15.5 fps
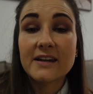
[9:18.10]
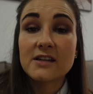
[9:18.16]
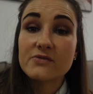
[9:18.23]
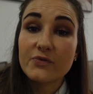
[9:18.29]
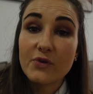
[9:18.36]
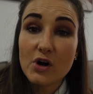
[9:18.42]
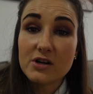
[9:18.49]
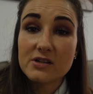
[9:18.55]
as
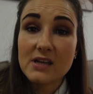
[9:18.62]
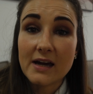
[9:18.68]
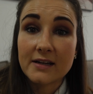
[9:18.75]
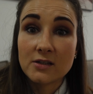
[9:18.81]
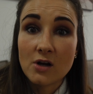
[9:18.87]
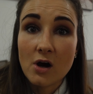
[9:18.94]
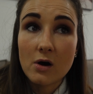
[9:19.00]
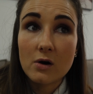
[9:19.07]
far as I
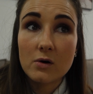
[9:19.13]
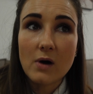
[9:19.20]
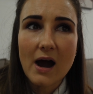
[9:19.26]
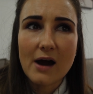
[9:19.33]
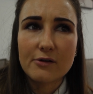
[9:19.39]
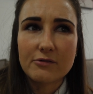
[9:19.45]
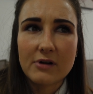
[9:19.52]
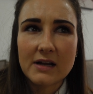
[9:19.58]
know,
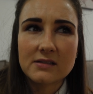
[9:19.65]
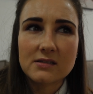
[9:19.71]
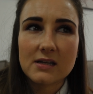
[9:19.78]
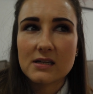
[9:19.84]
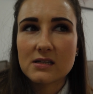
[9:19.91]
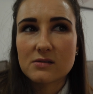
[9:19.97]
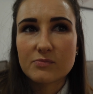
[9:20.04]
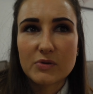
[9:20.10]
our rent
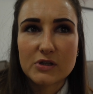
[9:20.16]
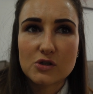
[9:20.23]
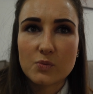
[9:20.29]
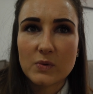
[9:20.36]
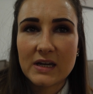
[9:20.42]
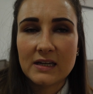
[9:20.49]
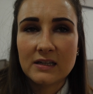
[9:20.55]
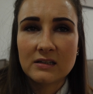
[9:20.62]
is
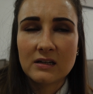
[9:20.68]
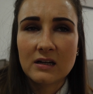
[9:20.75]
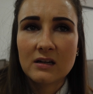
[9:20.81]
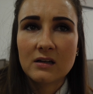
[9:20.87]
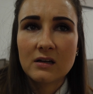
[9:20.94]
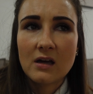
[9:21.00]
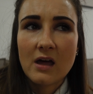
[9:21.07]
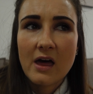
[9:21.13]
between
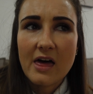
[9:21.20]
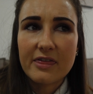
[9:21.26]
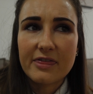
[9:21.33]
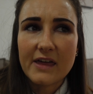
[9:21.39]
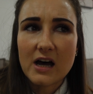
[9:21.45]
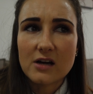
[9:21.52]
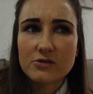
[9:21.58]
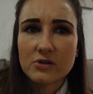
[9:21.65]

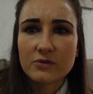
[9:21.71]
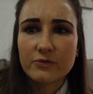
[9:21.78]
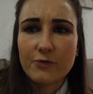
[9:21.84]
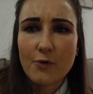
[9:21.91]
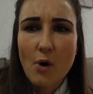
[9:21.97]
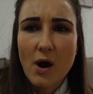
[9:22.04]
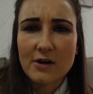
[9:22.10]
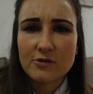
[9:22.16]

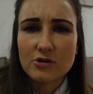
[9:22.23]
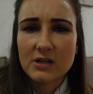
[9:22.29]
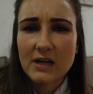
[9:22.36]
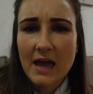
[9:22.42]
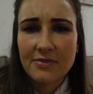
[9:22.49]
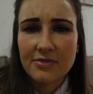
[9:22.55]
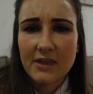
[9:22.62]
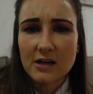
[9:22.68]
1,400
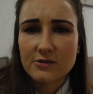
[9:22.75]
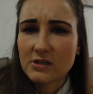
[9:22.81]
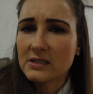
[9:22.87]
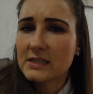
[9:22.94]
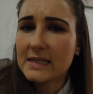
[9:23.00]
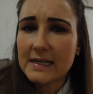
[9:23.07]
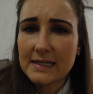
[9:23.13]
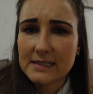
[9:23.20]
and
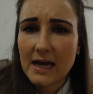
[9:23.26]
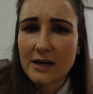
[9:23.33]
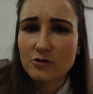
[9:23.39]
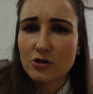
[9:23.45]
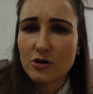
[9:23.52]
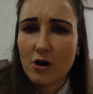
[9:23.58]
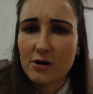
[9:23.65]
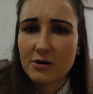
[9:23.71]

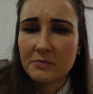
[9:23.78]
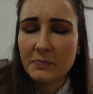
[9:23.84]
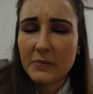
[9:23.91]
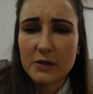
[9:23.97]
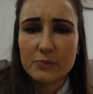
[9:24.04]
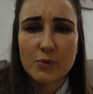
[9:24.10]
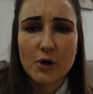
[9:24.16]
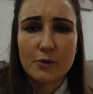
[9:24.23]
1,600
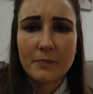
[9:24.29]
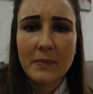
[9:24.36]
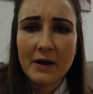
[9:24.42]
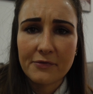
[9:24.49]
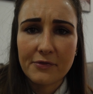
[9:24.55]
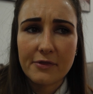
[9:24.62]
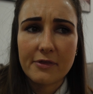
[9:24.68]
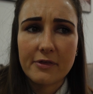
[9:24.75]
RMB per
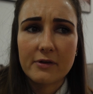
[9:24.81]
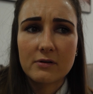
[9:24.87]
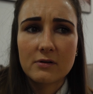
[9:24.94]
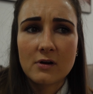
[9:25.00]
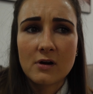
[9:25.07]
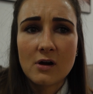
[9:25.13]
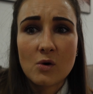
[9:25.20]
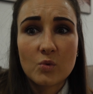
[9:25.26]
month,
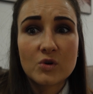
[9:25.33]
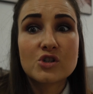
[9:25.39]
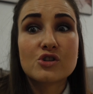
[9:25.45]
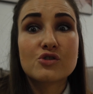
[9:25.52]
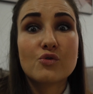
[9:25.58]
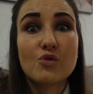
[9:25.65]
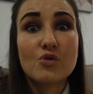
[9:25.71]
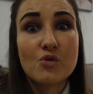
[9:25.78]
which
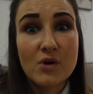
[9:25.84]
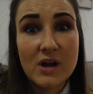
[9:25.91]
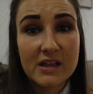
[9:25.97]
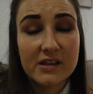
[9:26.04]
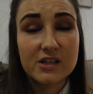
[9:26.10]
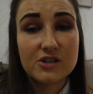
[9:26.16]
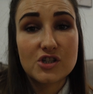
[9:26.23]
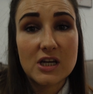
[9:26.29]
is
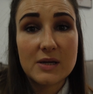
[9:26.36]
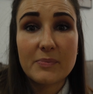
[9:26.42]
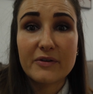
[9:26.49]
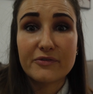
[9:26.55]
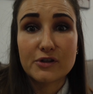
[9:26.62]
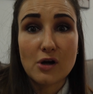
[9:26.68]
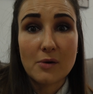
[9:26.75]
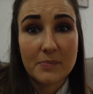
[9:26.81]
really cheap
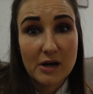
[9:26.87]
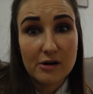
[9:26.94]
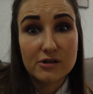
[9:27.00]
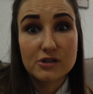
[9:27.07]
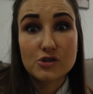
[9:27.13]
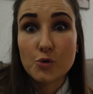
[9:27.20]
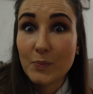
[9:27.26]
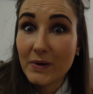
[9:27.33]
if you compare
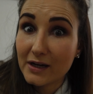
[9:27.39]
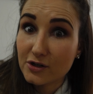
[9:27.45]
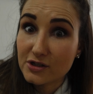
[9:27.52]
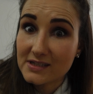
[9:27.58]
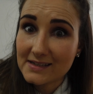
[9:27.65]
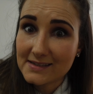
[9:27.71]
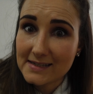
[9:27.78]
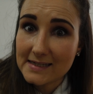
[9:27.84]
it to bigger
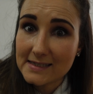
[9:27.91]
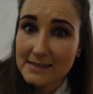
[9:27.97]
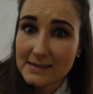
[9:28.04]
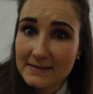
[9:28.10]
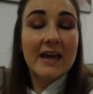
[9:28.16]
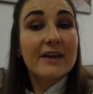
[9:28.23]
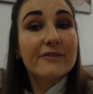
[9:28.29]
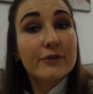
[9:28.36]

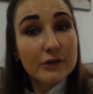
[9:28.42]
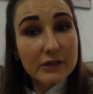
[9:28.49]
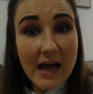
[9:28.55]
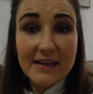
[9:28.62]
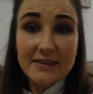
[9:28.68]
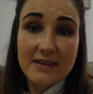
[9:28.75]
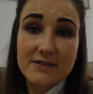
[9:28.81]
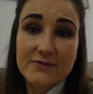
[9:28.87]
cities. If you
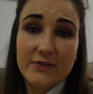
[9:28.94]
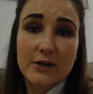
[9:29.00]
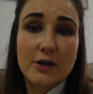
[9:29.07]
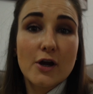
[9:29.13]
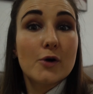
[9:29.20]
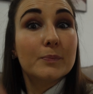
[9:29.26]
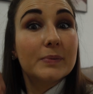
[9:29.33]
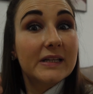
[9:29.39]
liked this
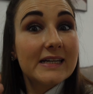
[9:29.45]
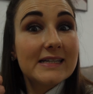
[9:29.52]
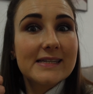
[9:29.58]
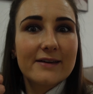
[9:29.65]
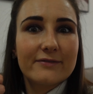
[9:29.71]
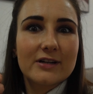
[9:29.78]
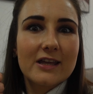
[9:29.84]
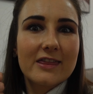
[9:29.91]
video, please
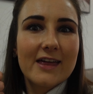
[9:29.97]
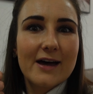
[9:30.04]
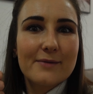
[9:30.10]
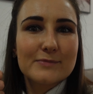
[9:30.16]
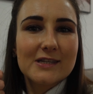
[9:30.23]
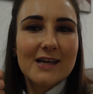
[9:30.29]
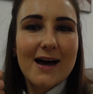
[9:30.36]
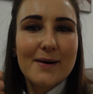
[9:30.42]
give it a
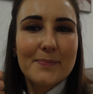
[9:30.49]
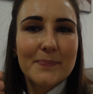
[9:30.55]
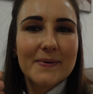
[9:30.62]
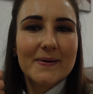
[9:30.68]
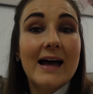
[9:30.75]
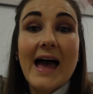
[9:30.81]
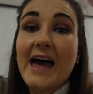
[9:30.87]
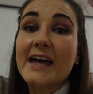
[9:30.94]
thumbs up.
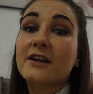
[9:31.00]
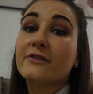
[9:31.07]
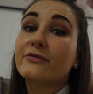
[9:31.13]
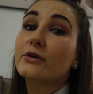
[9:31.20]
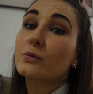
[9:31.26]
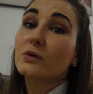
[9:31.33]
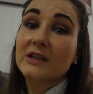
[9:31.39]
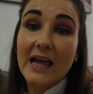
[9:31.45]
And if
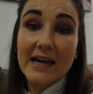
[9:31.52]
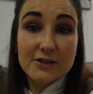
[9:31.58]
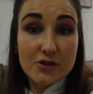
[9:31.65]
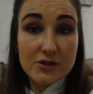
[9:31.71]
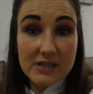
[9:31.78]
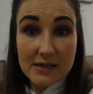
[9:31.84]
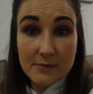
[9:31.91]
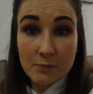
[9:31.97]
you would like
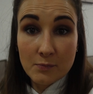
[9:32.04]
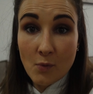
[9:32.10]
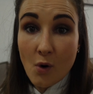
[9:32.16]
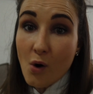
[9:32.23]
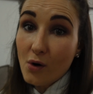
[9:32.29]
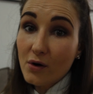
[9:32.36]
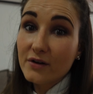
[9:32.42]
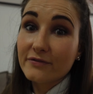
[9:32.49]
to see
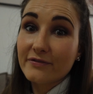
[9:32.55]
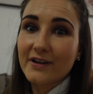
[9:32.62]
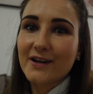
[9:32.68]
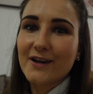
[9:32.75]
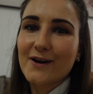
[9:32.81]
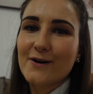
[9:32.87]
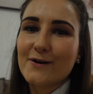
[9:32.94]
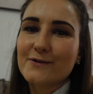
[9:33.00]
more
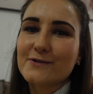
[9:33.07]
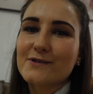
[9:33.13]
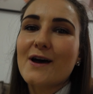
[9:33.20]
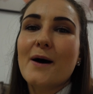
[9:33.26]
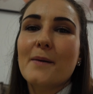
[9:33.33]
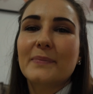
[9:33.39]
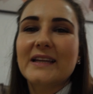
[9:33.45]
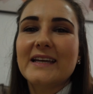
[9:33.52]
videos,
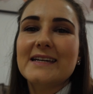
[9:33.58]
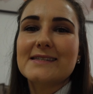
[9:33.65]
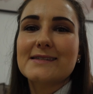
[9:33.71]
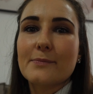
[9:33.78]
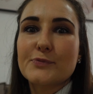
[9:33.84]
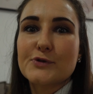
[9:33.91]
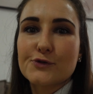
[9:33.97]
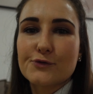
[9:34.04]
please
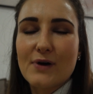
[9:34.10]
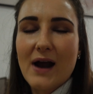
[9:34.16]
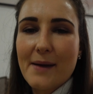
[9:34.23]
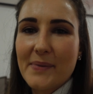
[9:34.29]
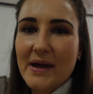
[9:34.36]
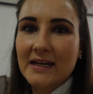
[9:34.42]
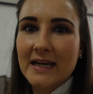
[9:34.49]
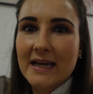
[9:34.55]

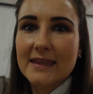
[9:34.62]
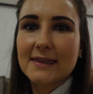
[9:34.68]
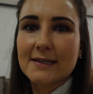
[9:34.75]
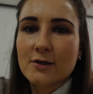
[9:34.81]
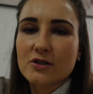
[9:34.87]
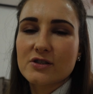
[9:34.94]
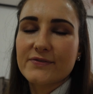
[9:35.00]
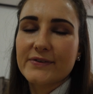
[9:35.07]
subscribe and hit the
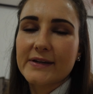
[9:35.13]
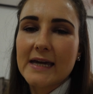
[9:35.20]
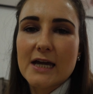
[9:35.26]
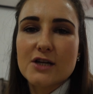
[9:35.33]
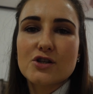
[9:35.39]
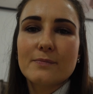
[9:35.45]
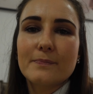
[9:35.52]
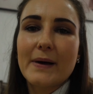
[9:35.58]

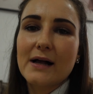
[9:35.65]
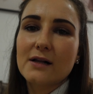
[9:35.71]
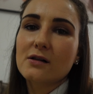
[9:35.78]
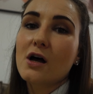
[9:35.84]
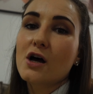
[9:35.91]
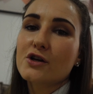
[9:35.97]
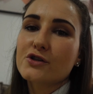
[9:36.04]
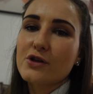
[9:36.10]
notification
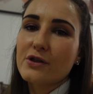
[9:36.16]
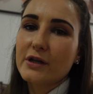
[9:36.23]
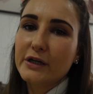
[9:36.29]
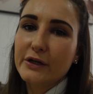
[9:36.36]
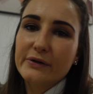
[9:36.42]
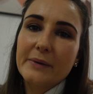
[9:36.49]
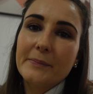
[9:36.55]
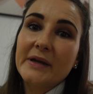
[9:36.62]
bell so that
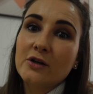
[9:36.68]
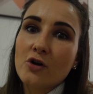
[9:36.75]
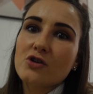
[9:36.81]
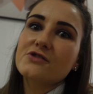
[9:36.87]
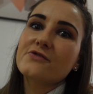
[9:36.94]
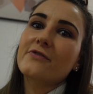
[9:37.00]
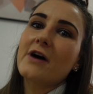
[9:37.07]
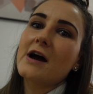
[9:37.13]
you can be
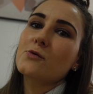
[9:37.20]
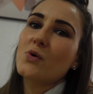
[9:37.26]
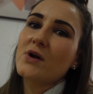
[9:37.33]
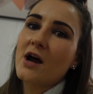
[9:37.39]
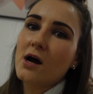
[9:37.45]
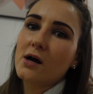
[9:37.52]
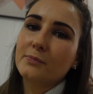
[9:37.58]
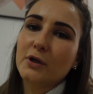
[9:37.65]
notified when
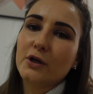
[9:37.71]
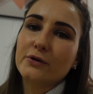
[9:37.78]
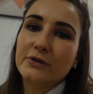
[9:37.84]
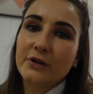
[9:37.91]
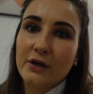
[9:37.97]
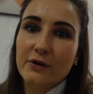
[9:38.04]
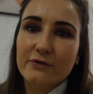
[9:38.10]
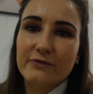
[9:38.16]
I upload
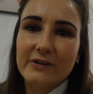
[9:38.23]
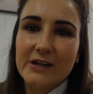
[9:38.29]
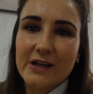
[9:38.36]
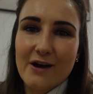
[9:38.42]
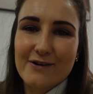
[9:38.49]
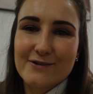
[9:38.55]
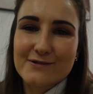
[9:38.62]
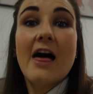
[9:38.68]
new
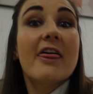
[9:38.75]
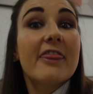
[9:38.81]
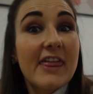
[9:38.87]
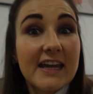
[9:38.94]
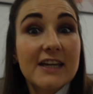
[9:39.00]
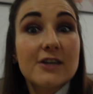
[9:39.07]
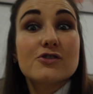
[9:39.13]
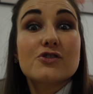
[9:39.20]
videos.
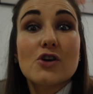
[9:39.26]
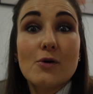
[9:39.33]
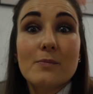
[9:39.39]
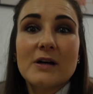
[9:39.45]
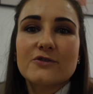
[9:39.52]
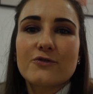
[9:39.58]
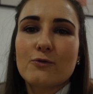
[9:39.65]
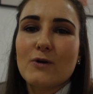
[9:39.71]
Thank you so
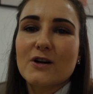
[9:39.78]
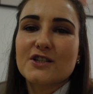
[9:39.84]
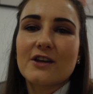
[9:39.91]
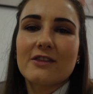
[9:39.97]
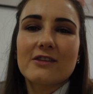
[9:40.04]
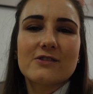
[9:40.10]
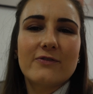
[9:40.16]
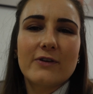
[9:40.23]
much for
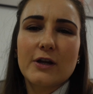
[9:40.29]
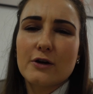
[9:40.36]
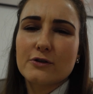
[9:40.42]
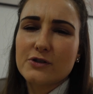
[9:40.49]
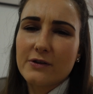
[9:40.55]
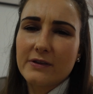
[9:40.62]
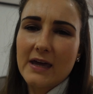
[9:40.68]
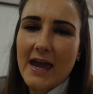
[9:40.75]
watching this video
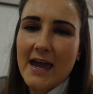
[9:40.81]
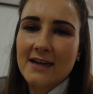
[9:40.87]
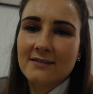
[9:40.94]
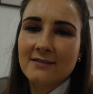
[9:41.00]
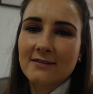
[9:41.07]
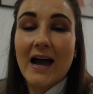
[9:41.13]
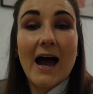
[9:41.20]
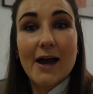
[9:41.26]
to the
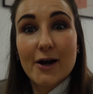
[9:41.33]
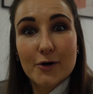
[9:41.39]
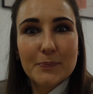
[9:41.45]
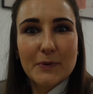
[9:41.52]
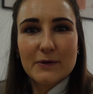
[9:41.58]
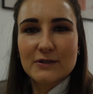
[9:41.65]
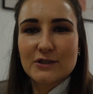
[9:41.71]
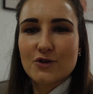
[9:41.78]
end. I
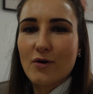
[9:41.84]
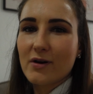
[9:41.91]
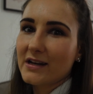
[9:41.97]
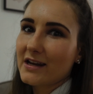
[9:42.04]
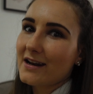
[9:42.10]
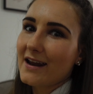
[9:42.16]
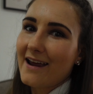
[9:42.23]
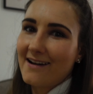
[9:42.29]
hope you enjoyed
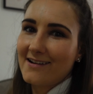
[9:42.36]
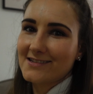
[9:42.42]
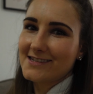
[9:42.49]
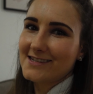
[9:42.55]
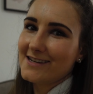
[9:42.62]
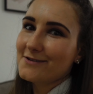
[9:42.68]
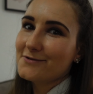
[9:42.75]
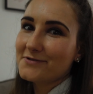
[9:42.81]
it, and I'll
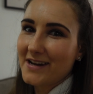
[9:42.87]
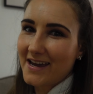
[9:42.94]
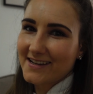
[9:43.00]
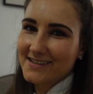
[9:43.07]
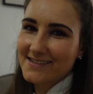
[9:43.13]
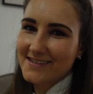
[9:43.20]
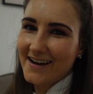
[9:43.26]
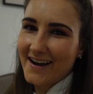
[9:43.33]
see you
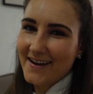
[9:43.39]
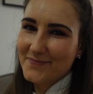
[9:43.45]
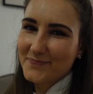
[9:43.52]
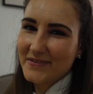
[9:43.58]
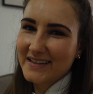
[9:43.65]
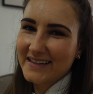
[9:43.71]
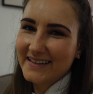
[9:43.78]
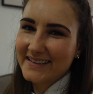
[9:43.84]
next time.